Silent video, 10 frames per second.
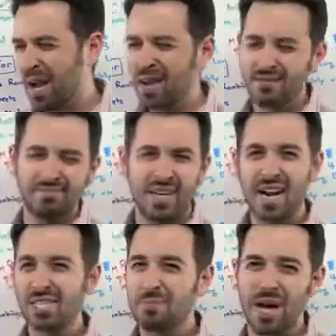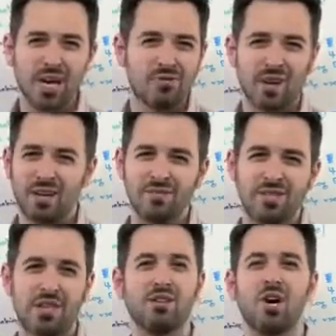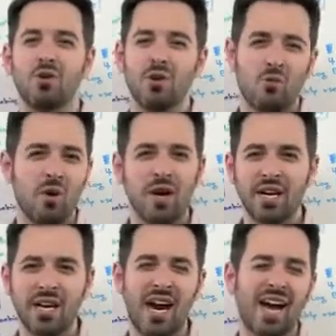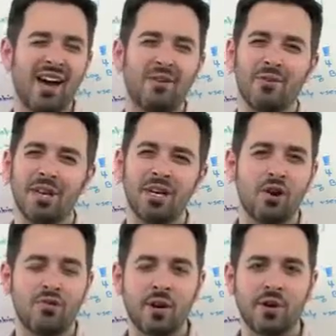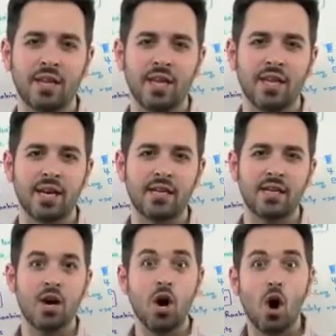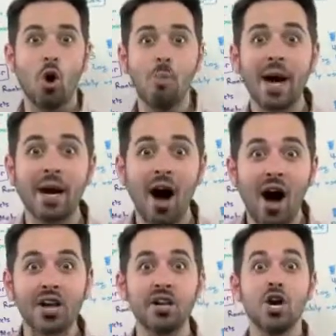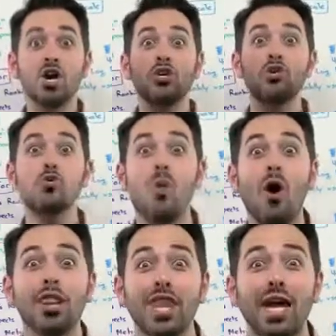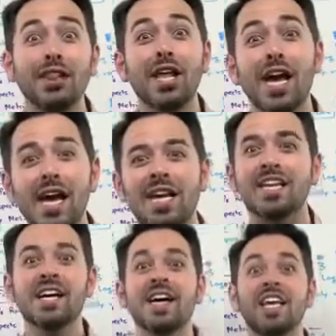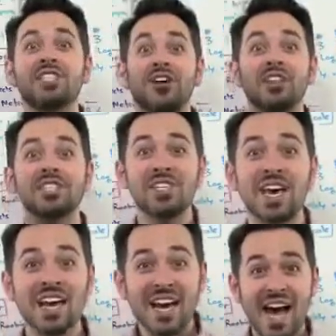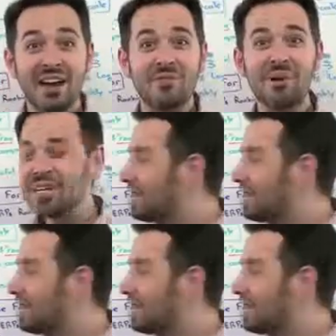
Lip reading: but it has a page rank of 0 or 1. I don't really know if I want that link. Oh my God, you want that link? It's on CNN.